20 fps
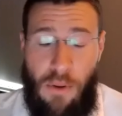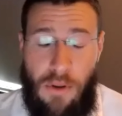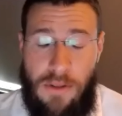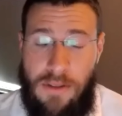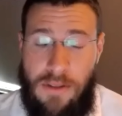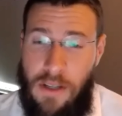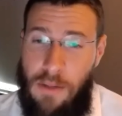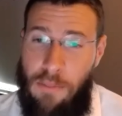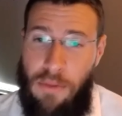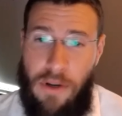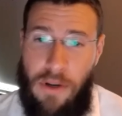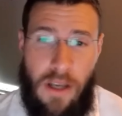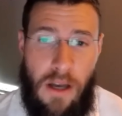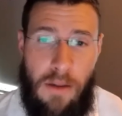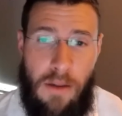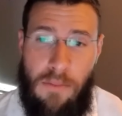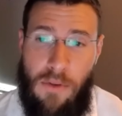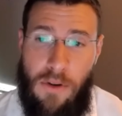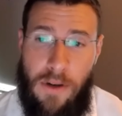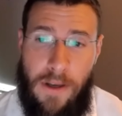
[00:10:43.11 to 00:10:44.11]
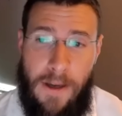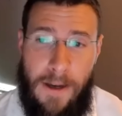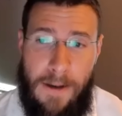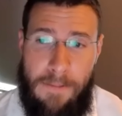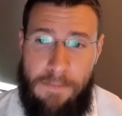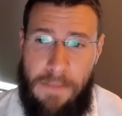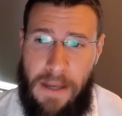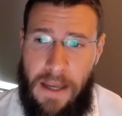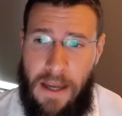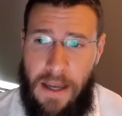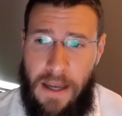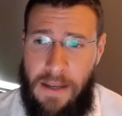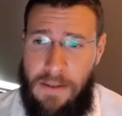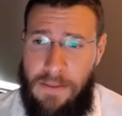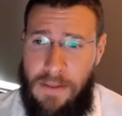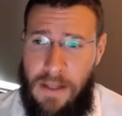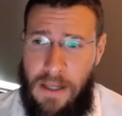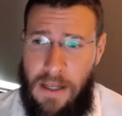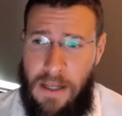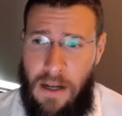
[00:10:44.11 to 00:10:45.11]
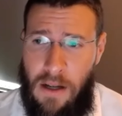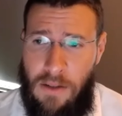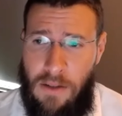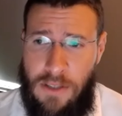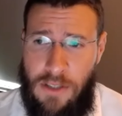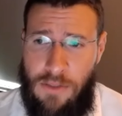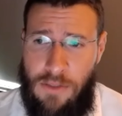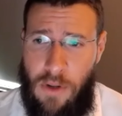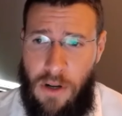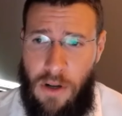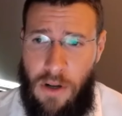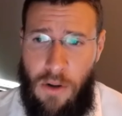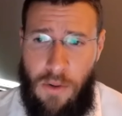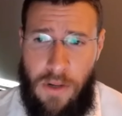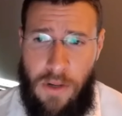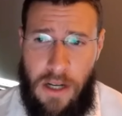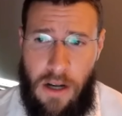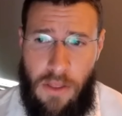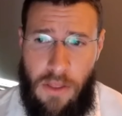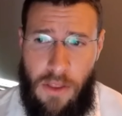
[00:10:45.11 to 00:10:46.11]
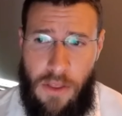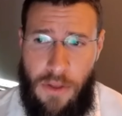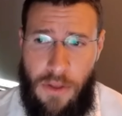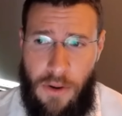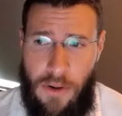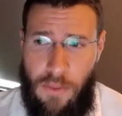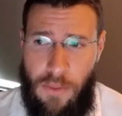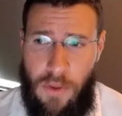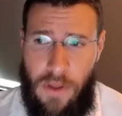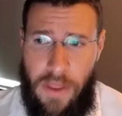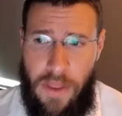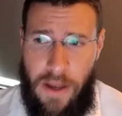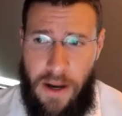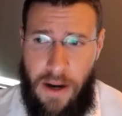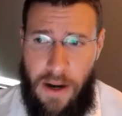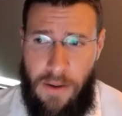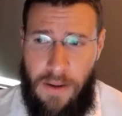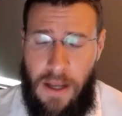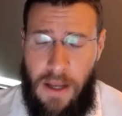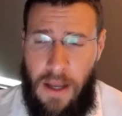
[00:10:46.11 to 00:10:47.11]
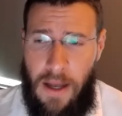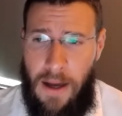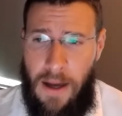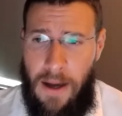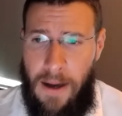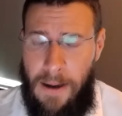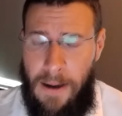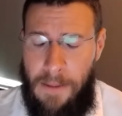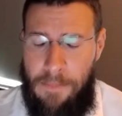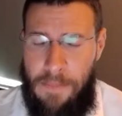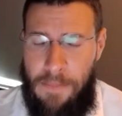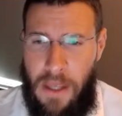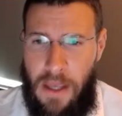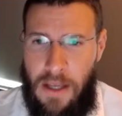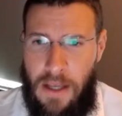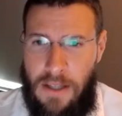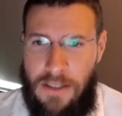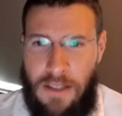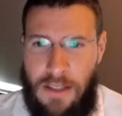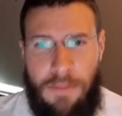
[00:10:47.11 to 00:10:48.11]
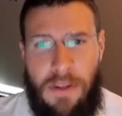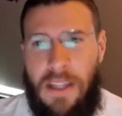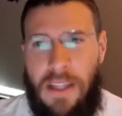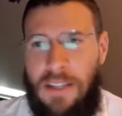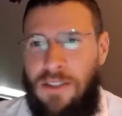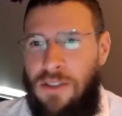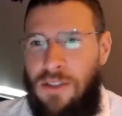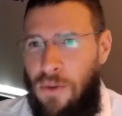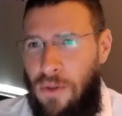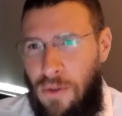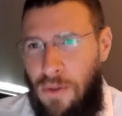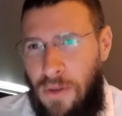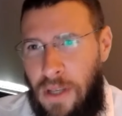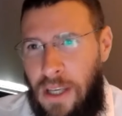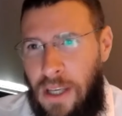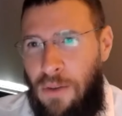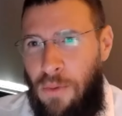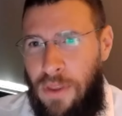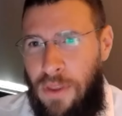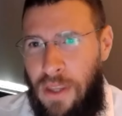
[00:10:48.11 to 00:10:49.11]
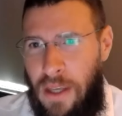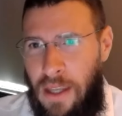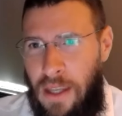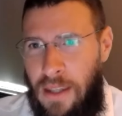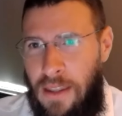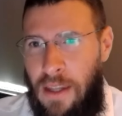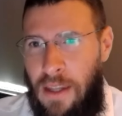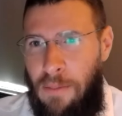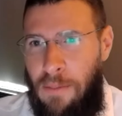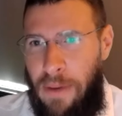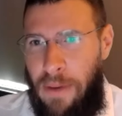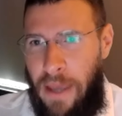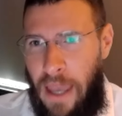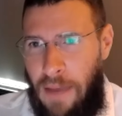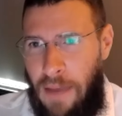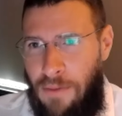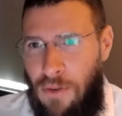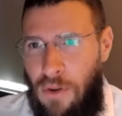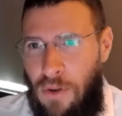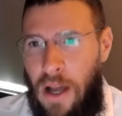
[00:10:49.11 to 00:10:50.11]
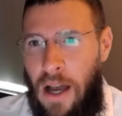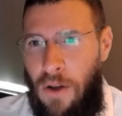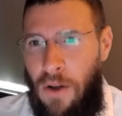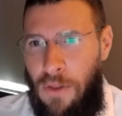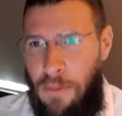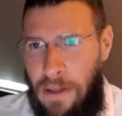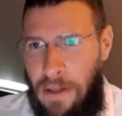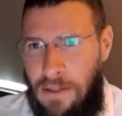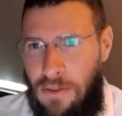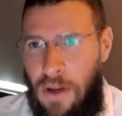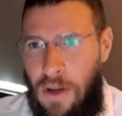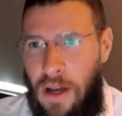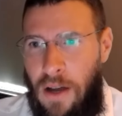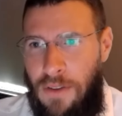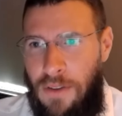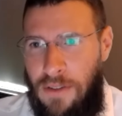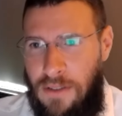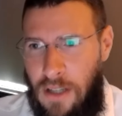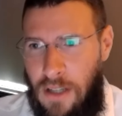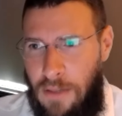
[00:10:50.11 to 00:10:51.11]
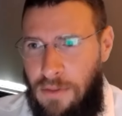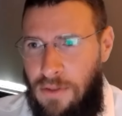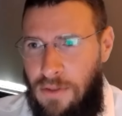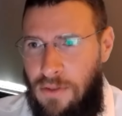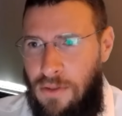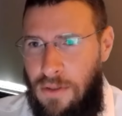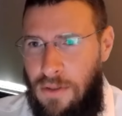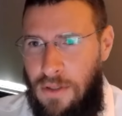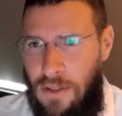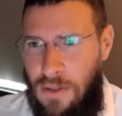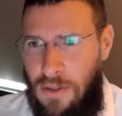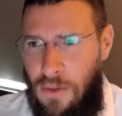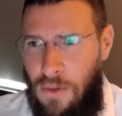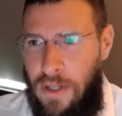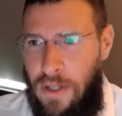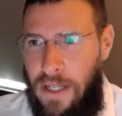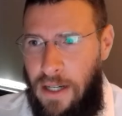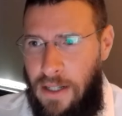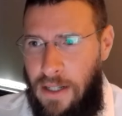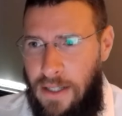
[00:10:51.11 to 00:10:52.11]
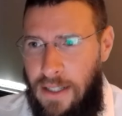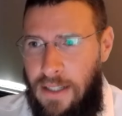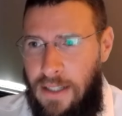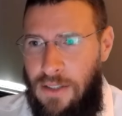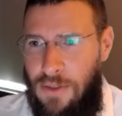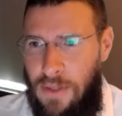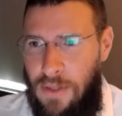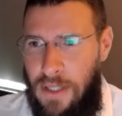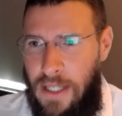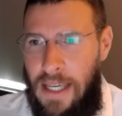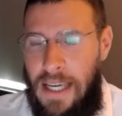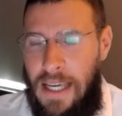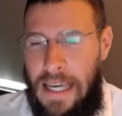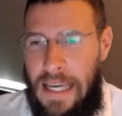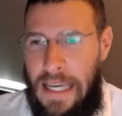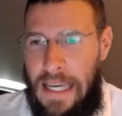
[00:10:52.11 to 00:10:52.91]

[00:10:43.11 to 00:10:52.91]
points that you bring up, Maria, and I'll just want to hone in on the third one there. Something that's so unique within the behavioral health, mental health, and substance use disorder industry